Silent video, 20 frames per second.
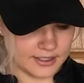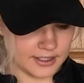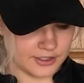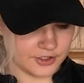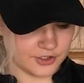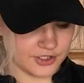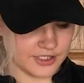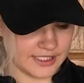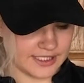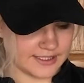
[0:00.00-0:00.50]

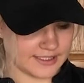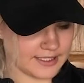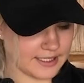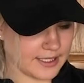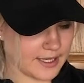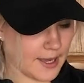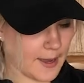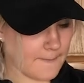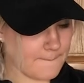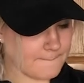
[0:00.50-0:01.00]

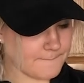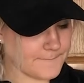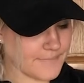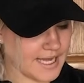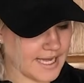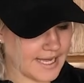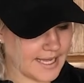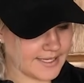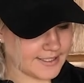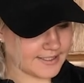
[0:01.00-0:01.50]
interesting,
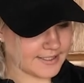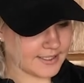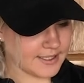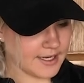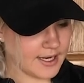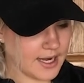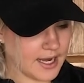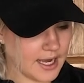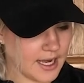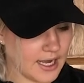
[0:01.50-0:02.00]
but
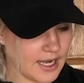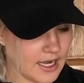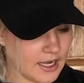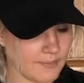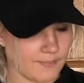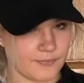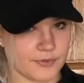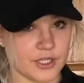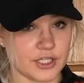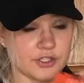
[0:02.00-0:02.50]

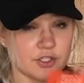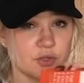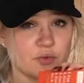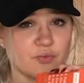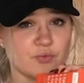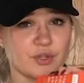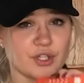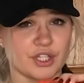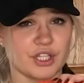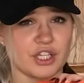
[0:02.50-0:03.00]
these are
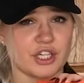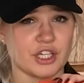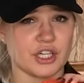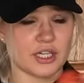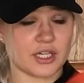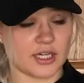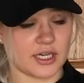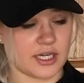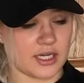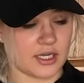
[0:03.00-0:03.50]
really
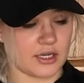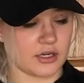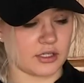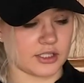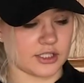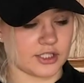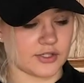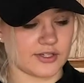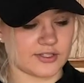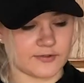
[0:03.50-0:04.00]
good. And
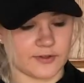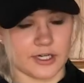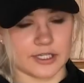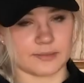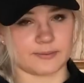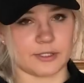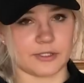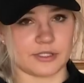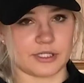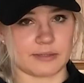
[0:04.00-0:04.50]
also as far
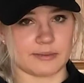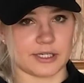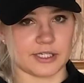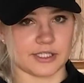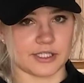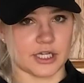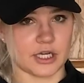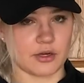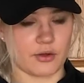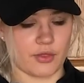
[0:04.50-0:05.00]
as protein
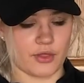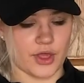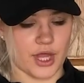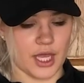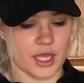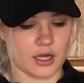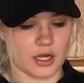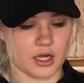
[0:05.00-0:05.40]
bars go,